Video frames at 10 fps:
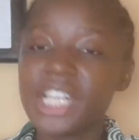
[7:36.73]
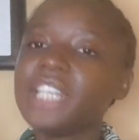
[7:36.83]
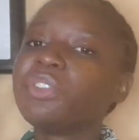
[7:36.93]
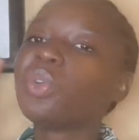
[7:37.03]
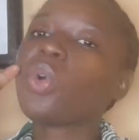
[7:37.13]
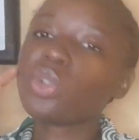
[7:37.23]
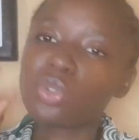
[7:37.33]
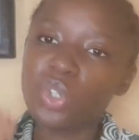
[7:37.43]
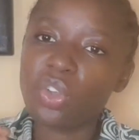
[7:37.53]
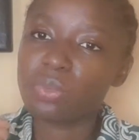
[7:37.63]
If you go
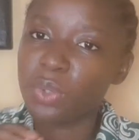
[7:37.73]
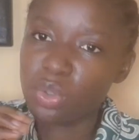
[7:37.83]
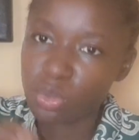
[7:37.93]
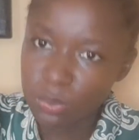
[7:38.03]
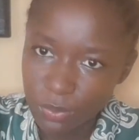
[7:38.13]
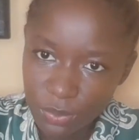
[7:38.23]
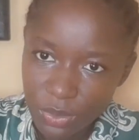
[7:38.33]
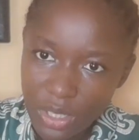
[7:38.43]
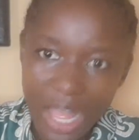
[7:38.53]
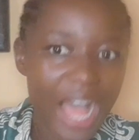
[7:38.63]
to the hospital
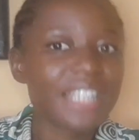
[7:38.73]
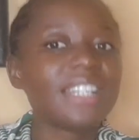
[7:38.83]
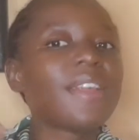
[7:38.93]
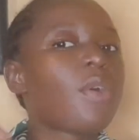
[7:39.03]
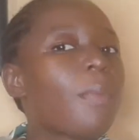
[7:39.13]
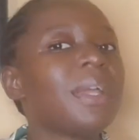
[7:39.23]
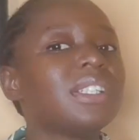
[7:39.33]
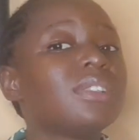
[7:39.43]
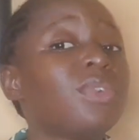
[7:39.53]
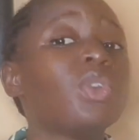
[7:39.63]
and they
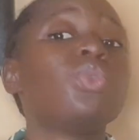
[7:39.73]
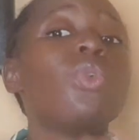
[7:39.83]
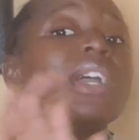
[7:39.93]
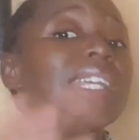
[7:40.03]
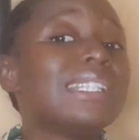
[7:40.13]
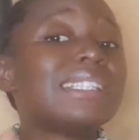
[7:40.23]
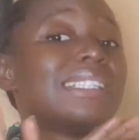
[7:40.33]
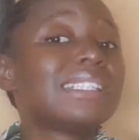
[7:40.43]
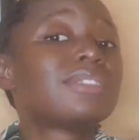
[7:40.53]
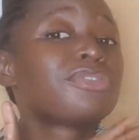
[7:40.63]
recommend it for you, it
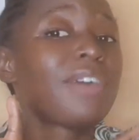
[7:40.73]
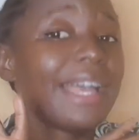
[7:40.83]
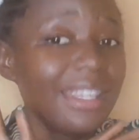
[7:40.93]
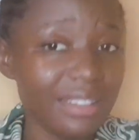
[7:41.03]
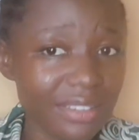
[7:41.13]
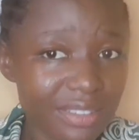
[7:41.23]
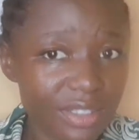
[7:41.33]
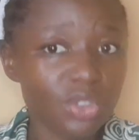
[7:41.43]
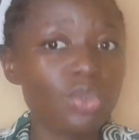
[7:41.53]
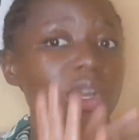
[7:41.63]
is fine.
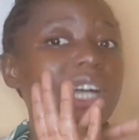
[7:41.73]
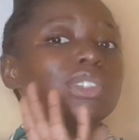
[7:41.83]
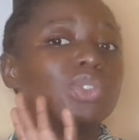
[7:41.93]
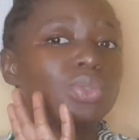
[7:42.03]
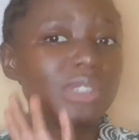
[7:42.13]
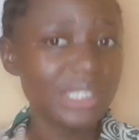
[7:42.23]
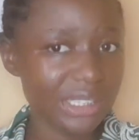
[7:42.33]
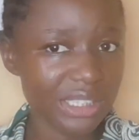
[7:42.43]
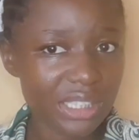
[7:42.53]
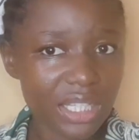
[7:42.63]
You can use
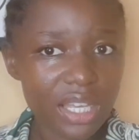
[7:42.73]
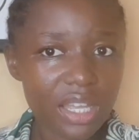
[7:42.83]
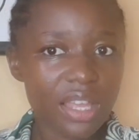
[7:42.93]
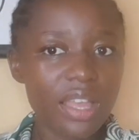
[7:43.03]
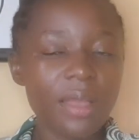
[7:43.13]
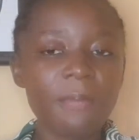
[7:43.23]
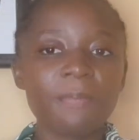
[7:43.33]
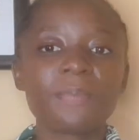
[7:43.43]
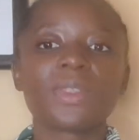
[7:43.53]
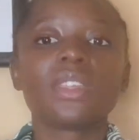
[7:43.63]
it.
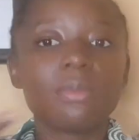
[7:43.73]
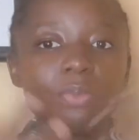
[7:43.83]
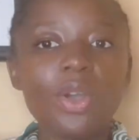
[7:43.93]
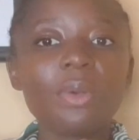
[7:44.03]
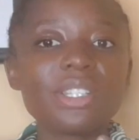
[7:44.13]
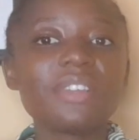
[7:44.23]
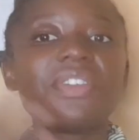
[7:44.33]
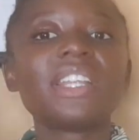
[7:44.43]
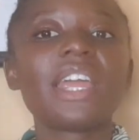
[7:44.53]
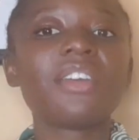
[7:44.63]
But it was a
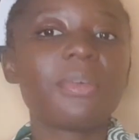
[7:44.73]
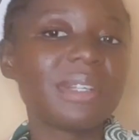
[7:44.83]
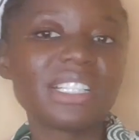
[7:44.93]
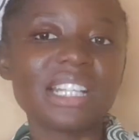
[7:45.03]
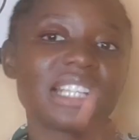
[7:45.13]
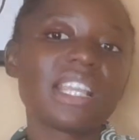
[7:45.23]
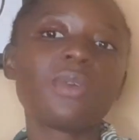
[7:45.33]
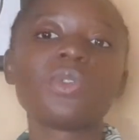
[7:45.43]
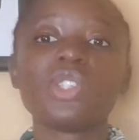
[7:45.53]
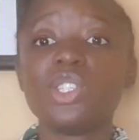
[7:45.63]
friend that recommended it. I
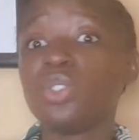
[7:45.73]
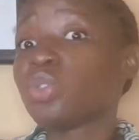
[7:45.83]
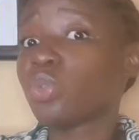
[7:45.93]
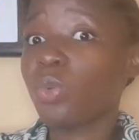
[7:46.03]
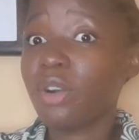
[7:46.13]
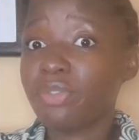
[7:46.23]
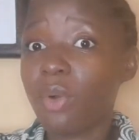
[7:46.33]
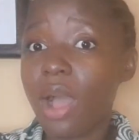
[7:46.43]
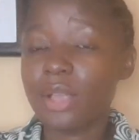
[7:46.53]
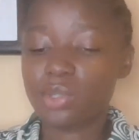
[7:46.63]
said, well, it used to work
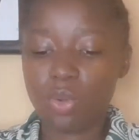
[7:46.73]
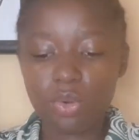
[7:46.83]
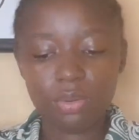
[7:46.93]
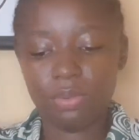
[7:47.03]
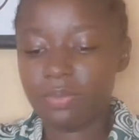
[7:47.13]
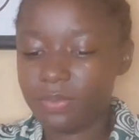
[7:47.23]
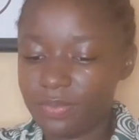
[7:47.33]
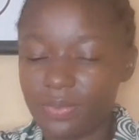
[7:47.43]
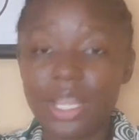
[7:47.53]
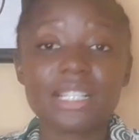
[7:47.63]
for her. So
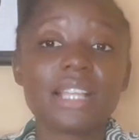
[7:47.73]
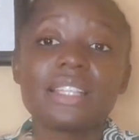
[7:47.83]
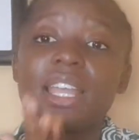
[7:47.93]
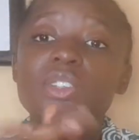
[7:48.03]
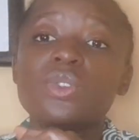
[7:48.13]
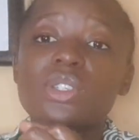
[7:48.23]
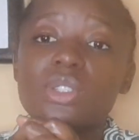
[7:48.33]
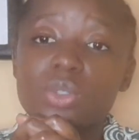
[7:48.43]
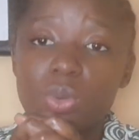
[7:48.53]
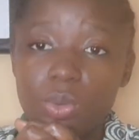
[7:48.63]
that's why I started
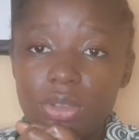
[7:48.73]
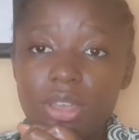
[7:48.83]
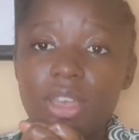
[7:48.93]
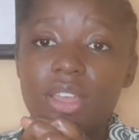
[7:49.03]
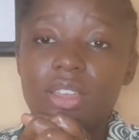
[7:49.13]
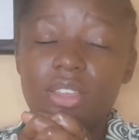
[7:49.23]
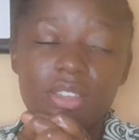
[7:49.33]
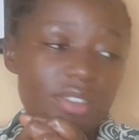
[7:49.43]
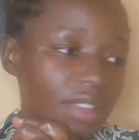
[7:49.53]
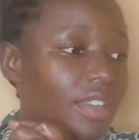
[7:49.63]
using it too.
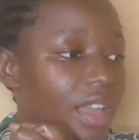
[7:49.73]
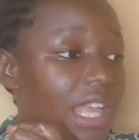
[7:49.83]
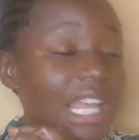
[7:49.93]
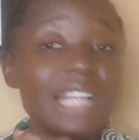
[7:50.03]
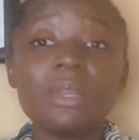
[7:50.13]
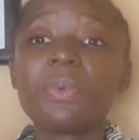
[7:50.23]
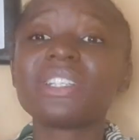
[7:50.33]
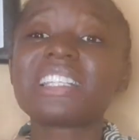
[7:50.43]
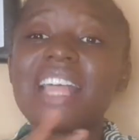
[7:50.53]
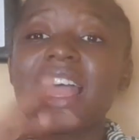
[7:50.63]
Hey, at the
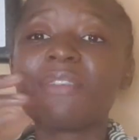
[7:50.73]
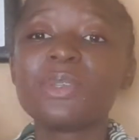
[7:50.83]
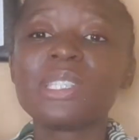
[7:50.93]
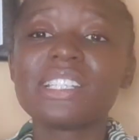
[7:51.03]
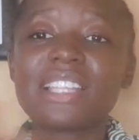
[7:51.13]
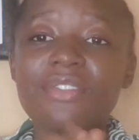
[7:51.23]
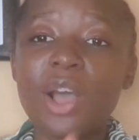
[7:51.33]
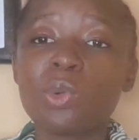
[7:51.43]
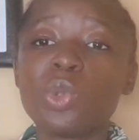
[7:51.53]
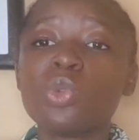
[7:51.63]
point I started abusing itself.
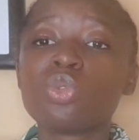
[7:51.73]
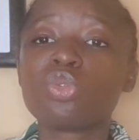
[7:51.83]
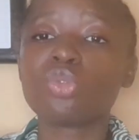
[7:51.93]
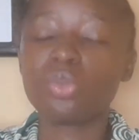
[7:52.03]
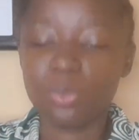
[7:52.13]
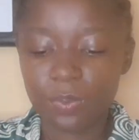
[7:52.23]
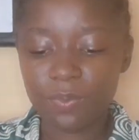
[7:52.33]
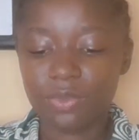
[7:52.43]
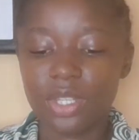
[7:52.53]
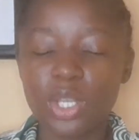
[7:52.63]
I will use two.
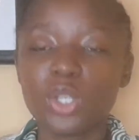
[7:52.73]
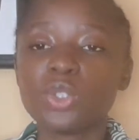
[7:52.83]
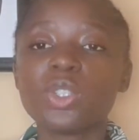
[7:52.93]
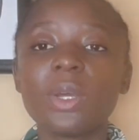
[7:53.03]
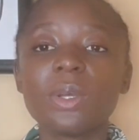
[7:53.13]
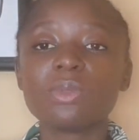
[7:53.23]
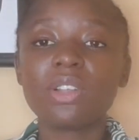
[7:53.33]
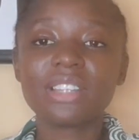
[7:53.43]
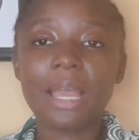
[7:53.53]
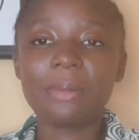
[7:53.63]
So there was
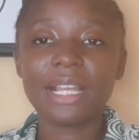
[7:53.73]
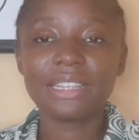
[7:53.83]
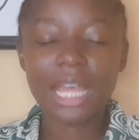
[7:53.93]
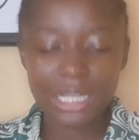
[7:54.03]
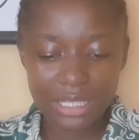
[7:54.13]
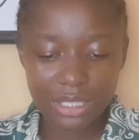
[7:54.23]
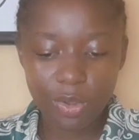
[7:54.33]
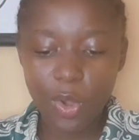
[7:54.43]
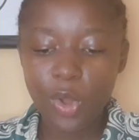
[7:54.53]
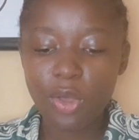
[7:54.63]
one time like that.
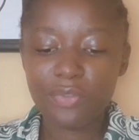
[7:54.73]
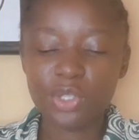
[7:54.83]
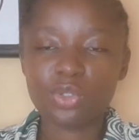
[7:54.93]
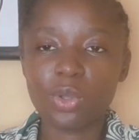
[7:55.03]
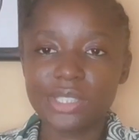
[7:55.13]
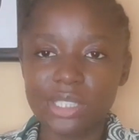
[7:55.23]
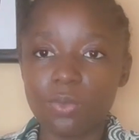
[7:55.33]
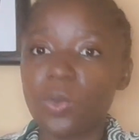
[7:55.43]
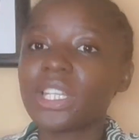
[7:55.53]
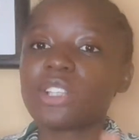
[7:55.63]
All of a
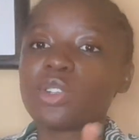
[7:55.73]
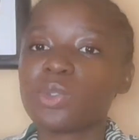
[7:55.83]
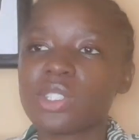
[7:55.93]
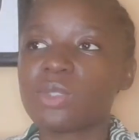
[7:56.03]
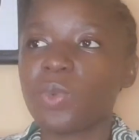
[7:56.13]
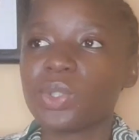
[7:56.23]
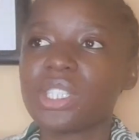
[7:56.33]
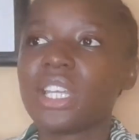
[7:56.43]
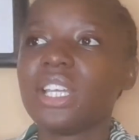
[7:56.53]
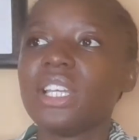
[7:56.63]
sudden, what I just noticed
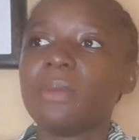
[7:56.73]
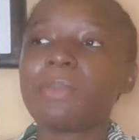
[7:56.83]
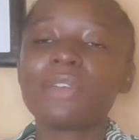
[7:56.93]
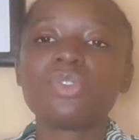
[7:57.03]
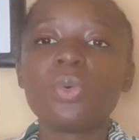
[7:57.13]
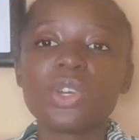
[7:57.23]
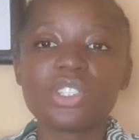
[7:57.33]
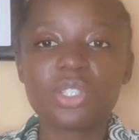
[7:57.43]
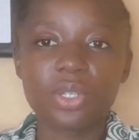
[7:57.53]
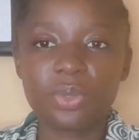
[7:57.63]
was my flow was
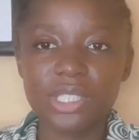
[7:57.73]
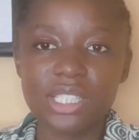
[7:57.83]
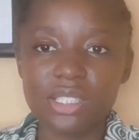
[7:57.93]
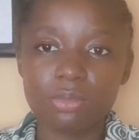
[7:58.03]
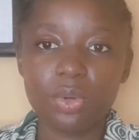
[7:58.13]
decreasing.